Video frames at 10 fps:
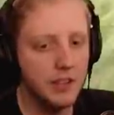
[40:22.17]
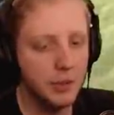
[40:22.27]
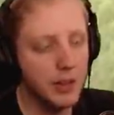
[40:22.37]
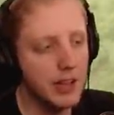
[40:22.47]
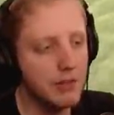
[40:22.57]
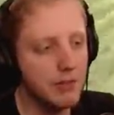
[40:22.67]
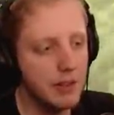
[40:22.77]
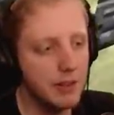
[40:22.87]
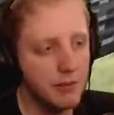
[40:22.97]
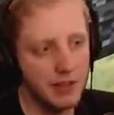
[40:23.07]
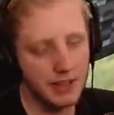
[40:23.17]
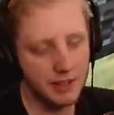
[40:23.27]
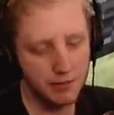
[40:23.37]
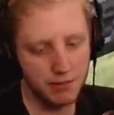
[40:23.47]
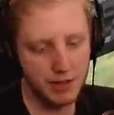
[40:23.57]
So we like re,
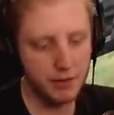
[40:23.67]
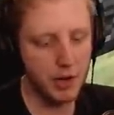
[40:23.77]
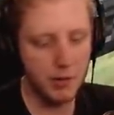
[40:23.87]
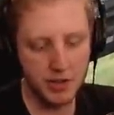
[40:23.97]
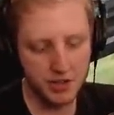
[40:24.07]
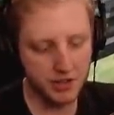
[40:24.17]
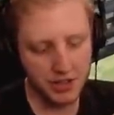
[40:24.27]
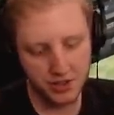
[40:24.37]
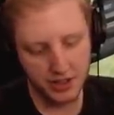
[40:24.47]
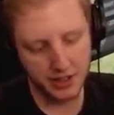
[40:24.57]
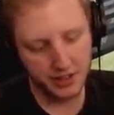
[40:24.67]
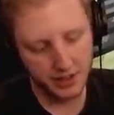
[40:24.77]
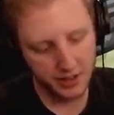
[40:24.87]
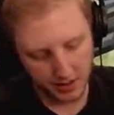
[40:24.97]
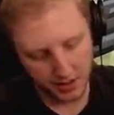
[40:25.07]
re refurbished essentially
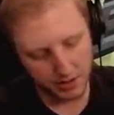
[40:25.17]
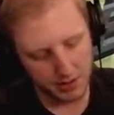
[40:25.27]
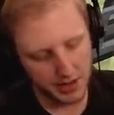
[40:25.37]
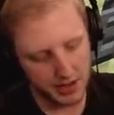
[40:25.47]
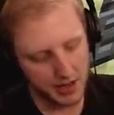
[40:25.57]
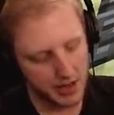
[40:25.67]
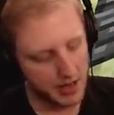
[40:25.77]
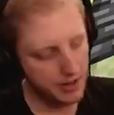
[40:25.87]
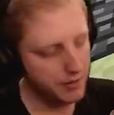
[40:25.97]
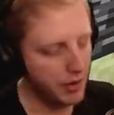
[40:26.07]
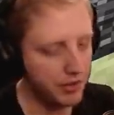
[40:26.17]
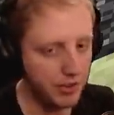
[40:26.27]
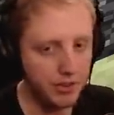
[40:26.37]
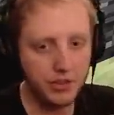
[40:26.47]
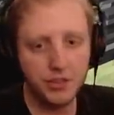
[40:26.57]
three uh,
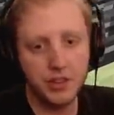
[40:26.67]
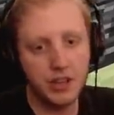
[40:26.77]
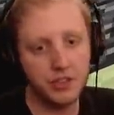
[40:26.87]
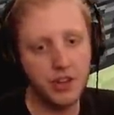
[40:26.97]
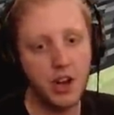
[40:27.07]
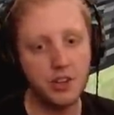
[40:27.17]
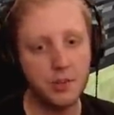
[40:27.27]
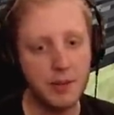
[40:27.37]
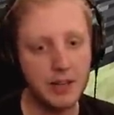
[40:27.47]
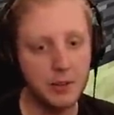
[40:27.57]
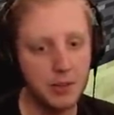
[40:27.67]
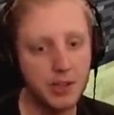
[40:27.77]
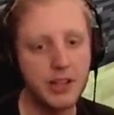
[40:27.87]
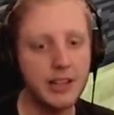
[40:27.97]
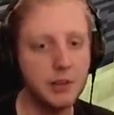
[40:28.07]
fossils and started to make them
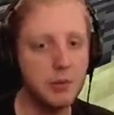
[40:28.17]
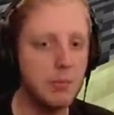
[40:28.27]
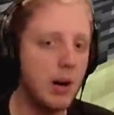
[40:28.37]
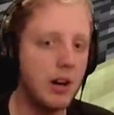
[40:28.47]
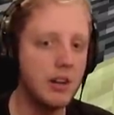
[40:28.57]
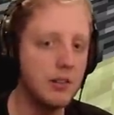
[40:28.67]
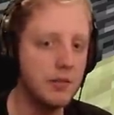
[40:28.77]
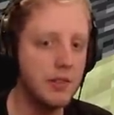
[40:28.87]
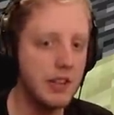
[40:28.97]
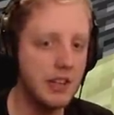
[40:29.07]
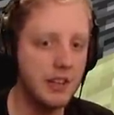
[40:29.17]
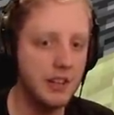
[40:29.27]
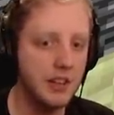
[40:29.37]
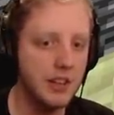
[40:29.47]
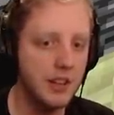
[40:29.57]
look like they were part of the
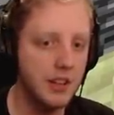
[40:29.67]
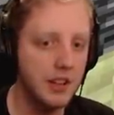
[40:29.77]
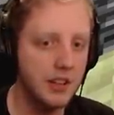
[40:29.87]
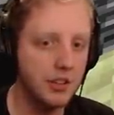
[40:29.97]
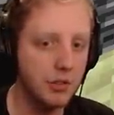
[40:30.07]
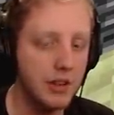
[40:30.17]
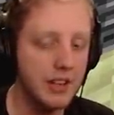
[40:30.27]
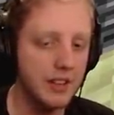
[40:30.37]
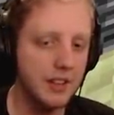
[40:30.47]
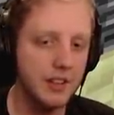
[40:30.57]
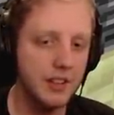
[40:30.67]
the terrain.